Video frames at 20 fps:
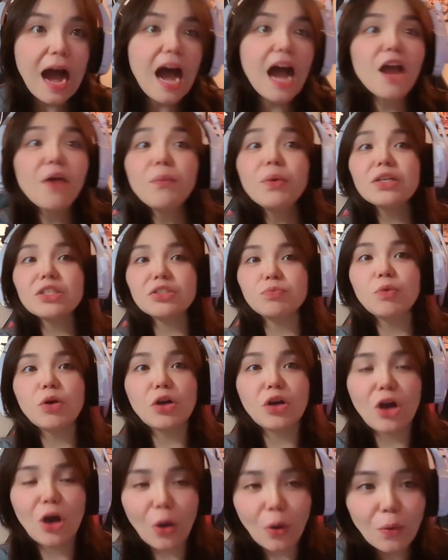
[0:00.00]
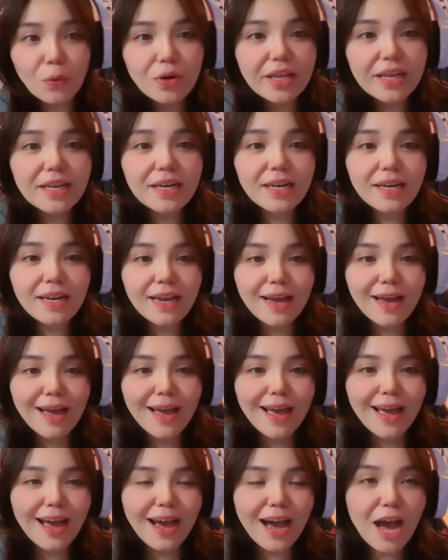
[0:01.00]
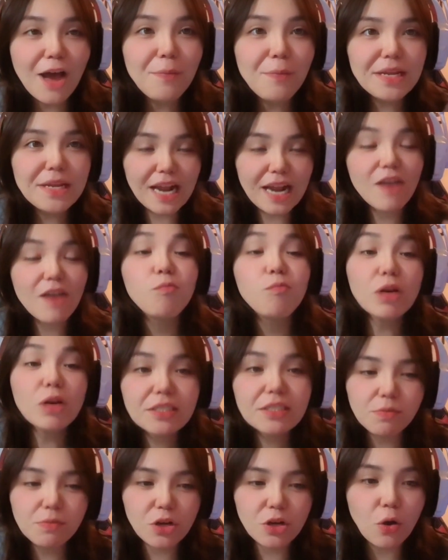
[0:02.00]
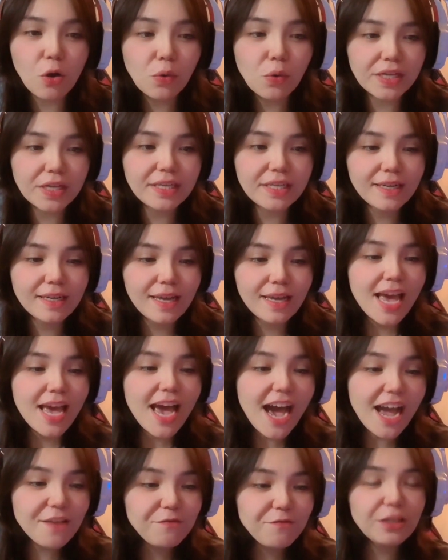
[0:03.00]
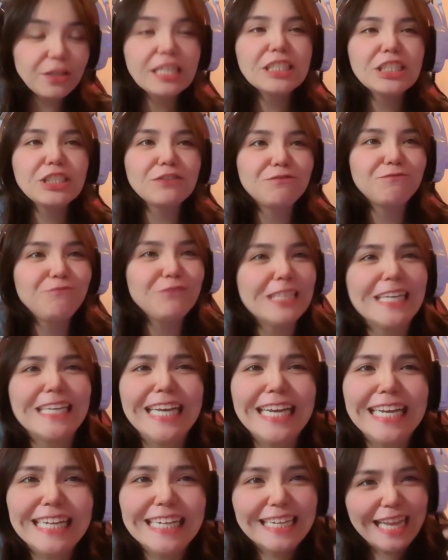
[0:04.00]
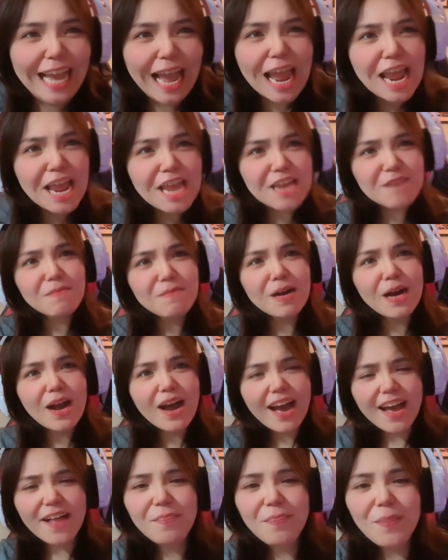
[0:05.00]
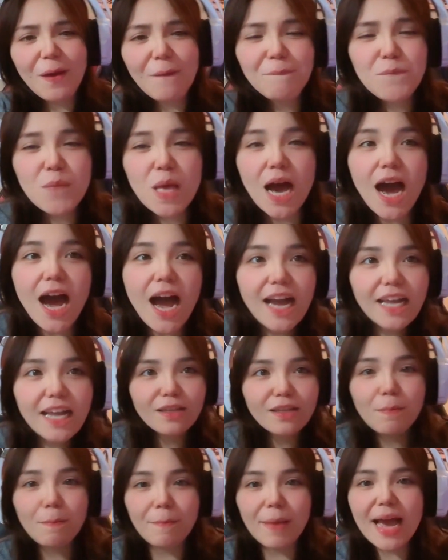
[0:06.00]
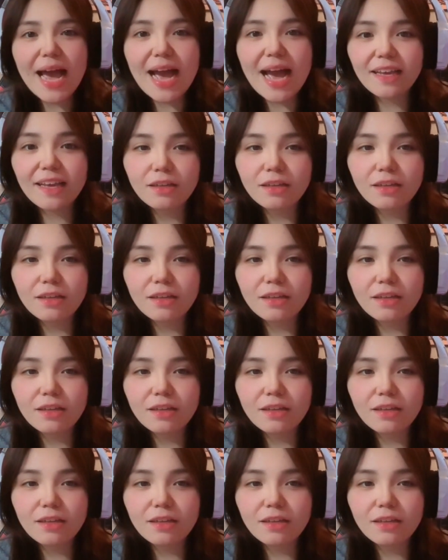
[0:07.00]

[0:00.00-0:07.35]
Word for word: I was with I mean, I wasn't with I finished the freaking game, and then I look back.